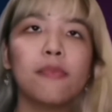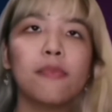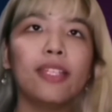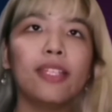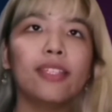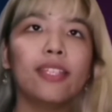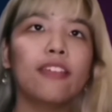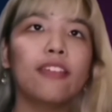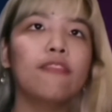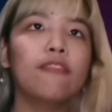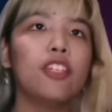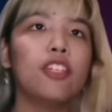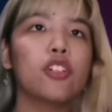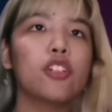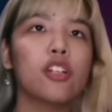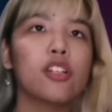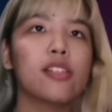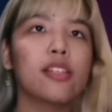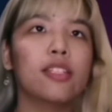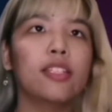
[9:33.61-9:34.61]
Now, this
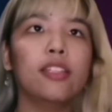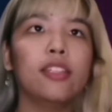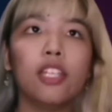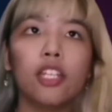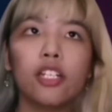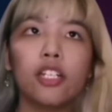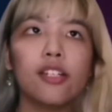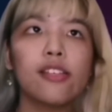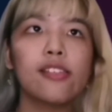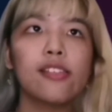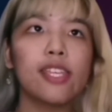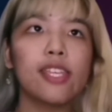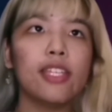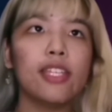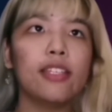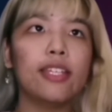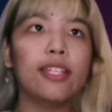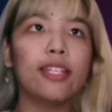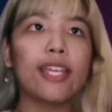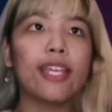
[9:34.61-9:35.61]
painting features an
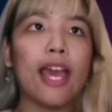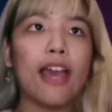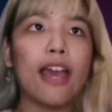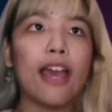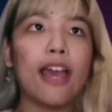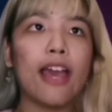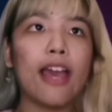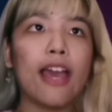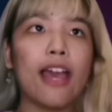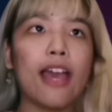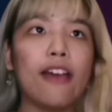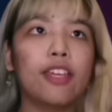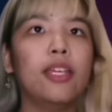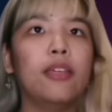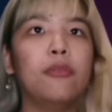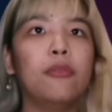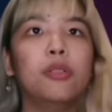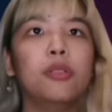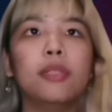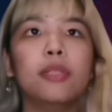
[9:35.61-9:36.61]
interior scene with
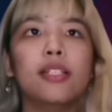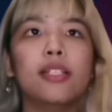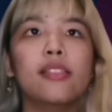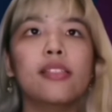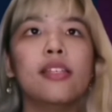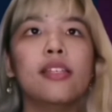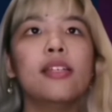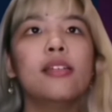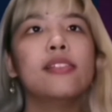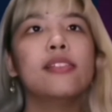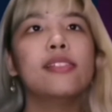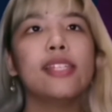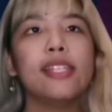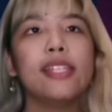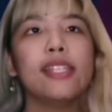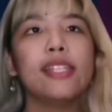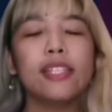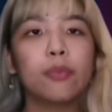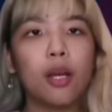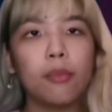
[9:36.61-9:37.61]
a woman
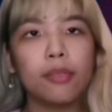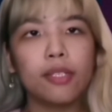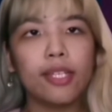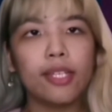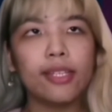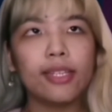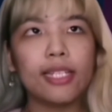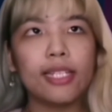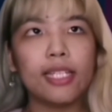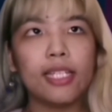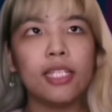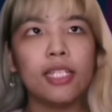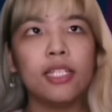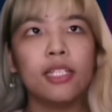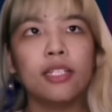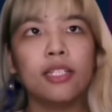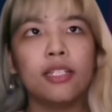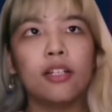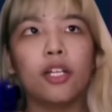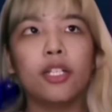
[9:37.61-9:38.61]
seated prominently
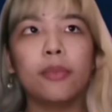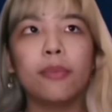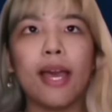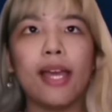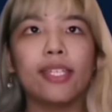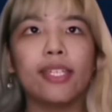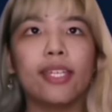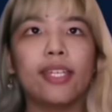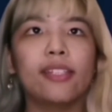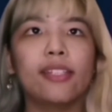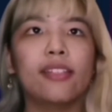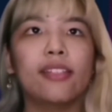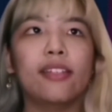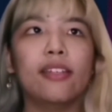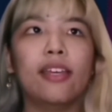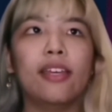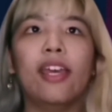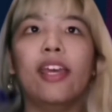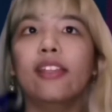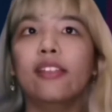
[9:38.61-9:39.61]
on a banquet
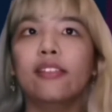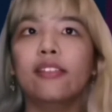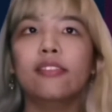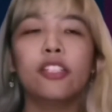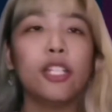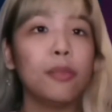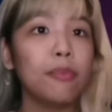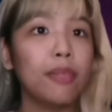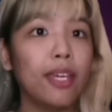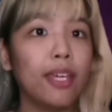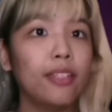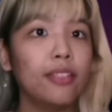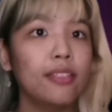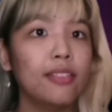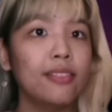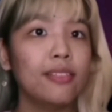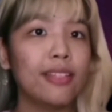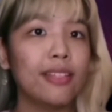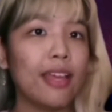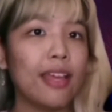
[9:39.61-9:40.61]
and three men
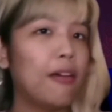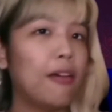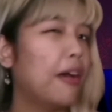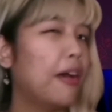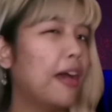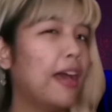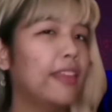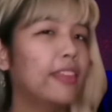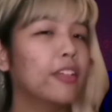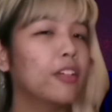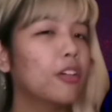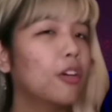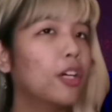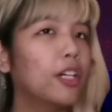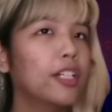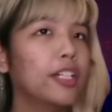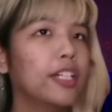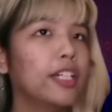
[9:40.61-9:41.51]
at the far